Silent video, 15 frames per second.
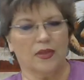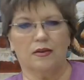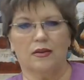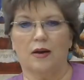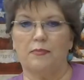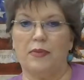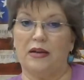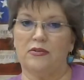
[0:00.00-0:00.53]

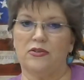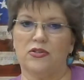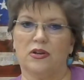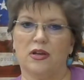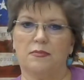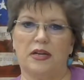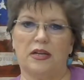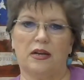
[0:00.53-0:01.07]
Yeah, patterns are
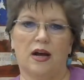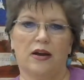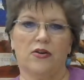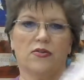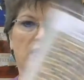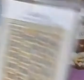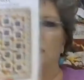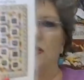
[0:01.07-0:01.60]
coming in higher
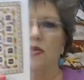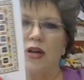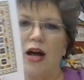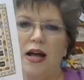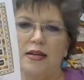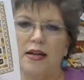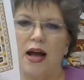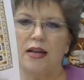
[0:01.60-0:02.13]
than that. So
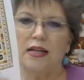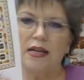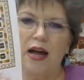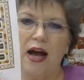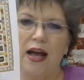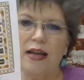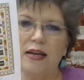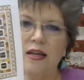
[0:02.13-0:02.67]

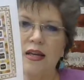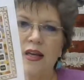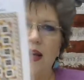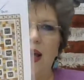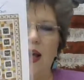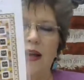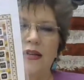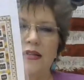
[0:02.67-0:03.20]
$9.99,
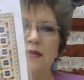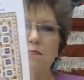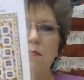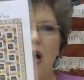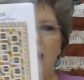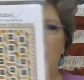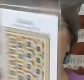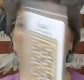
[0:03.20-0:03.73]
and it's
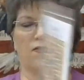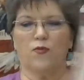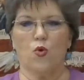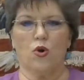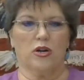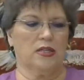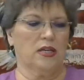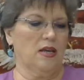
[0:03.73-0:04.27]
mine
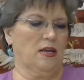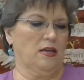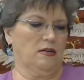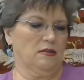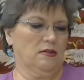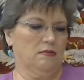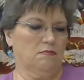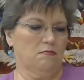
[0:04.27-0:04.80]

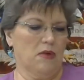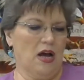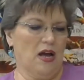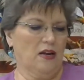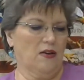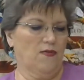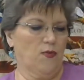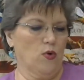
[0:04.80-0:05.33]
14.
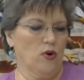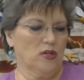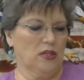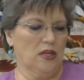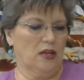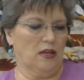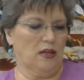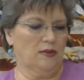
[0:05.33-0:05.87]
Mine
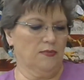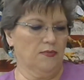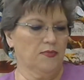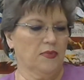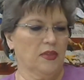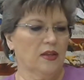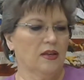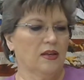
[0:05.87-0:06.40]
14.
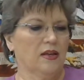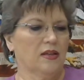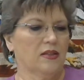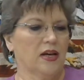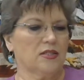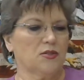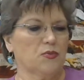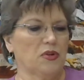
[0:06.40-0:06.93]

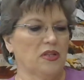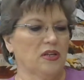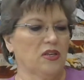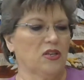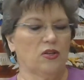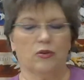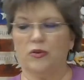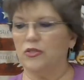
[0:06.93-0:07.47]
That's really
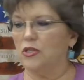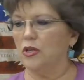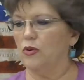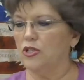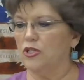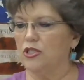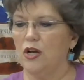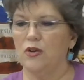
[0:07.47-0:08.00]
cute. So I'll
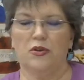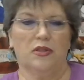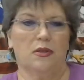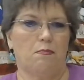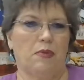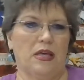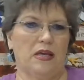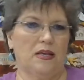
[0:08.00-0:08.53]
show you
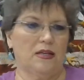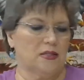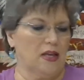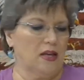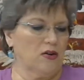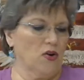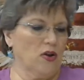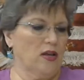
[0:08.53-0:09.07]
the bees
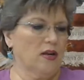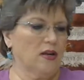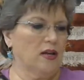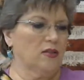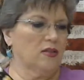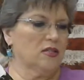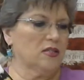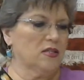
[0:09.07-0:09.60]
that are in it.
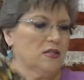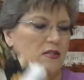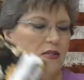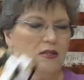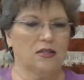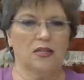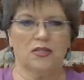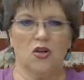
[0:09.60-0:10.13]

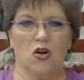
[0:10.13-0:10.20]
This